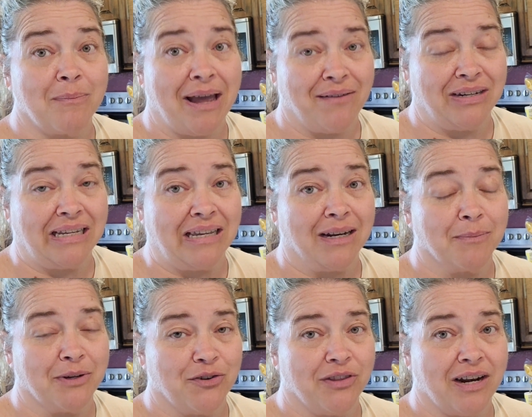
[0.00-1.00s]
I'm having to get up
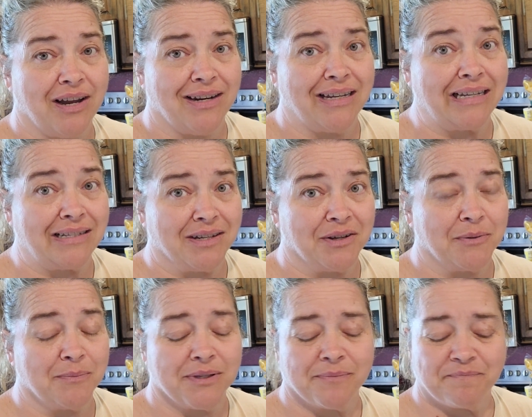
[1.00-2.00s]
during the night and get
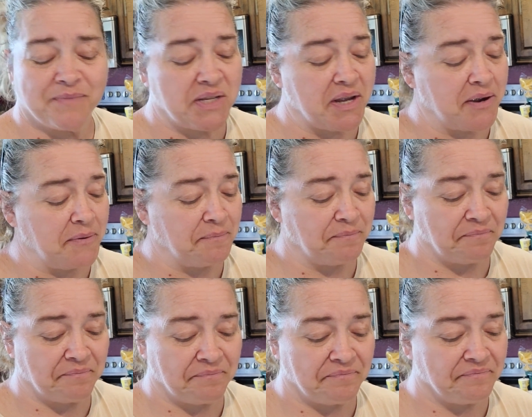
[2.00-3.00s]
Tums. So,
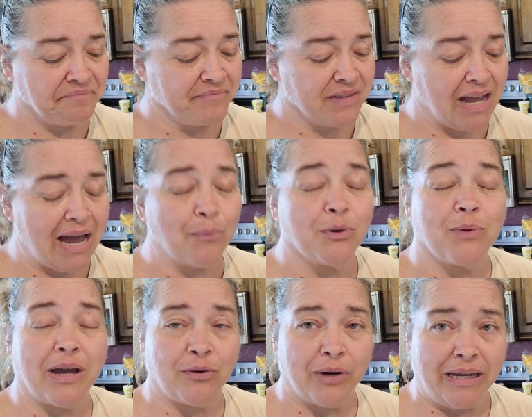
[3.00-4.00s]
I would
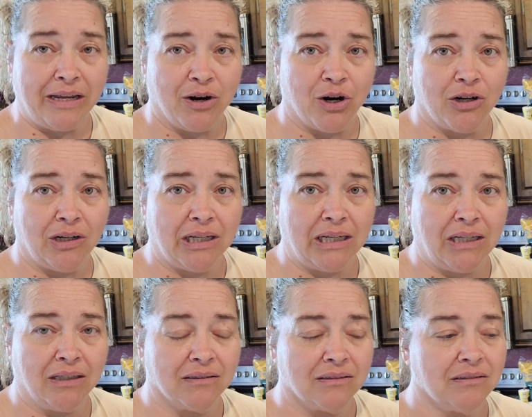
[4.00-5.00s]
rather eat
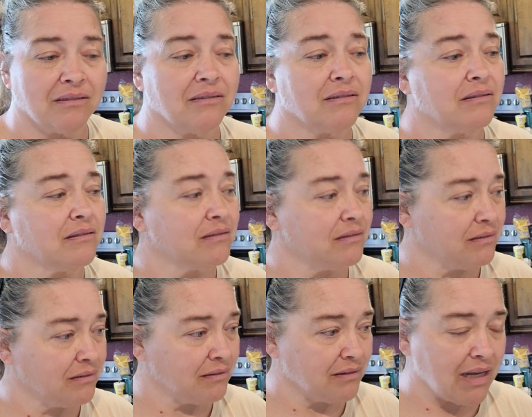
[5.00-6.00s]
early,
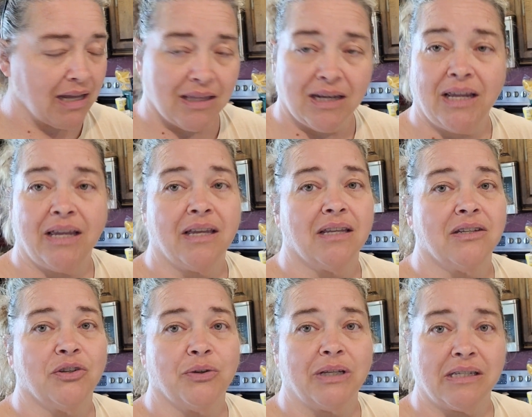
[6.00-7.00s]
and then he can
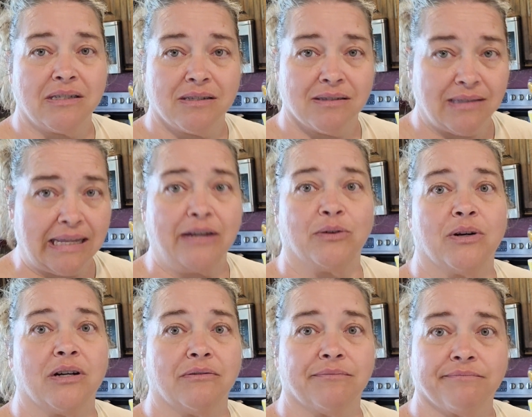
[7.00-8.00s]
do his later
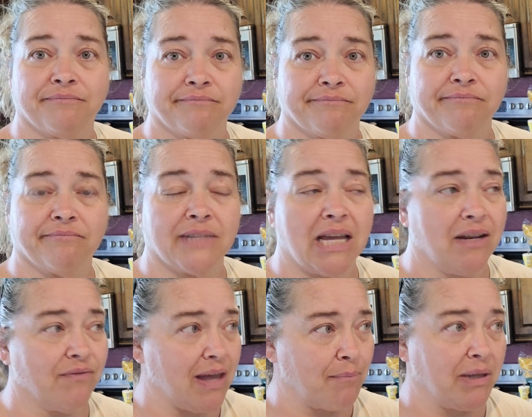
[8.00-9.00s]
on. And
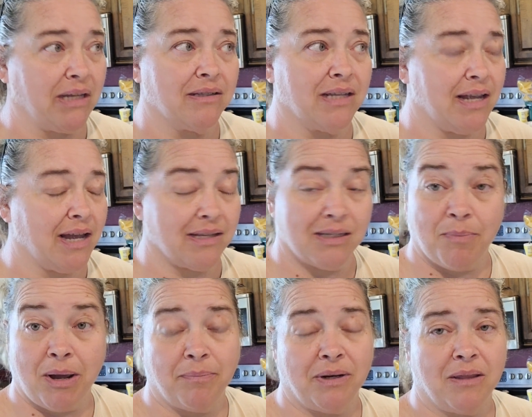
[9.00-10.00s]
if that means he has to
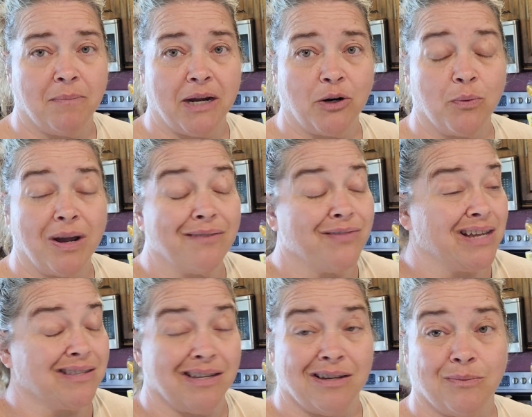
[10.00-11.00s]
pop it in the microwave,
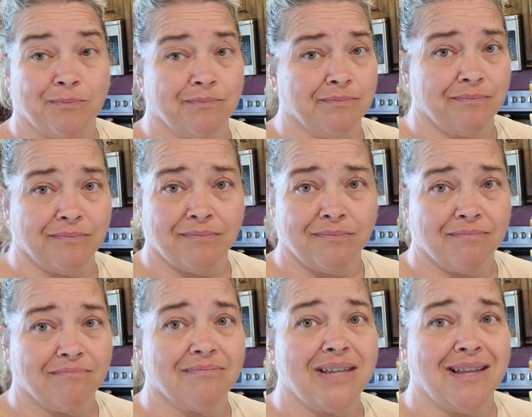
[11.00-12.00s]
that's him.
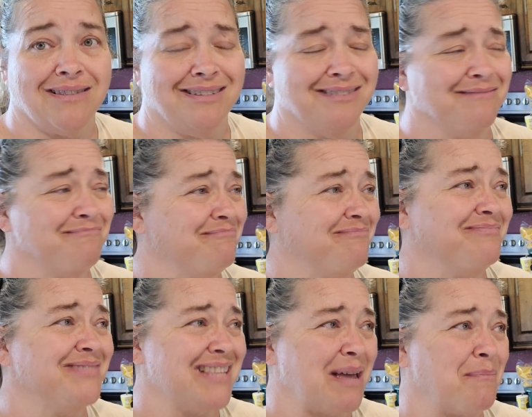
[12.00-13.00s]
That's
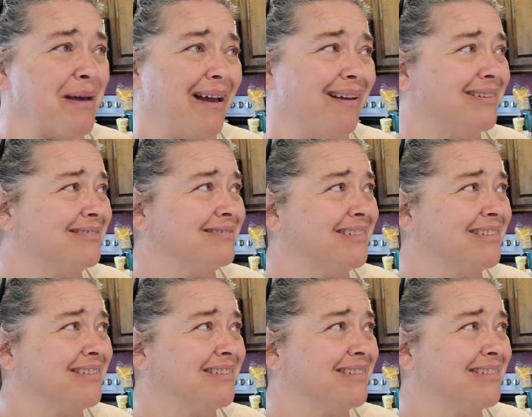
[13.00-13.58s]
that bad.